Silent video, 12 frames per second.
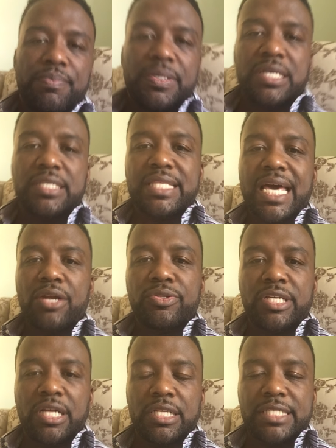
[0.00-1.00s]
because that'll
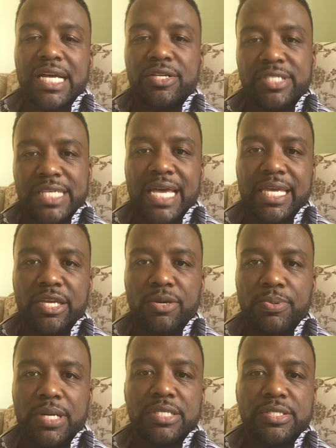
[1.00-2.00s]
tell us how saggy your
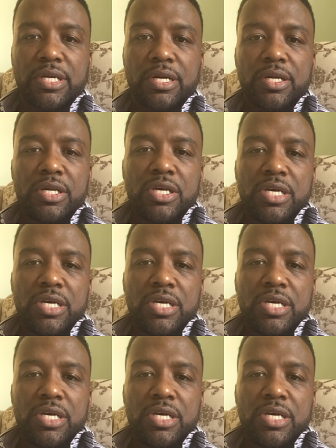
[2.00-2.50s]
breasts are.